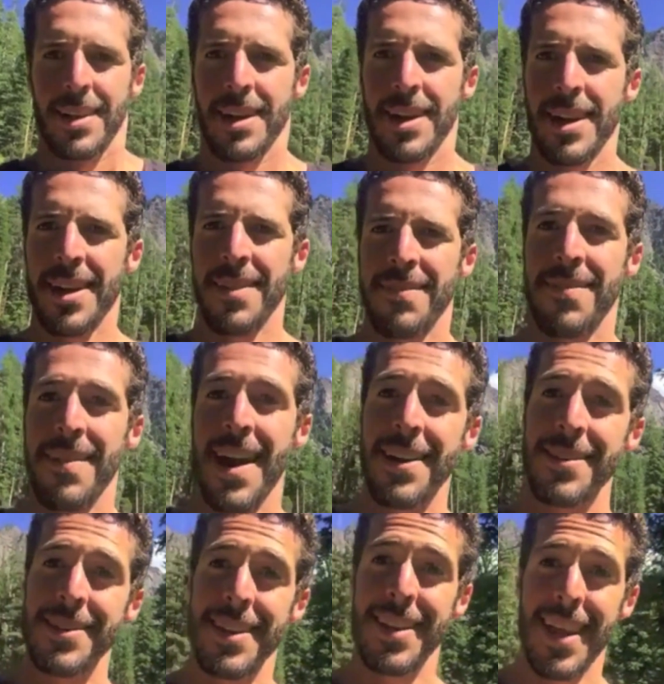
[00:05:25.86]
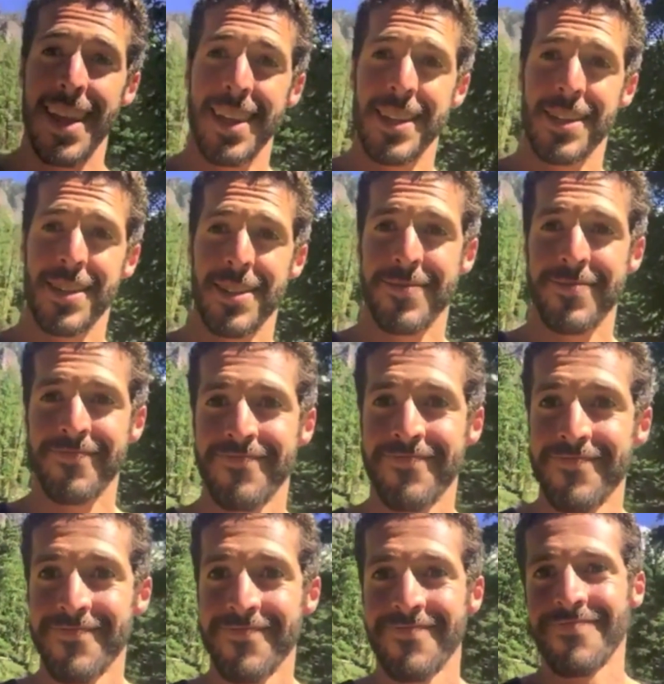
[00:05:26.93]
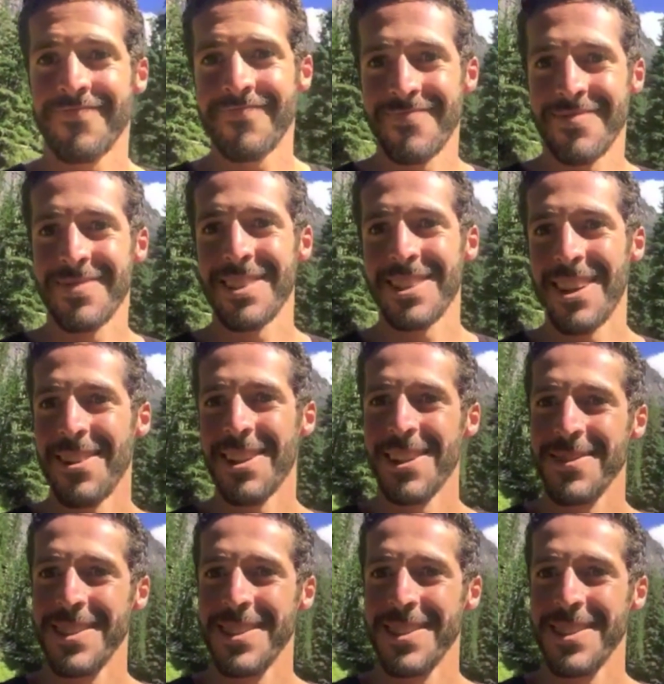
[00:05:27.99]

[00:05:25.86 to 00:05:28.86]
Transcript: Getting found in nature, if you know what I'm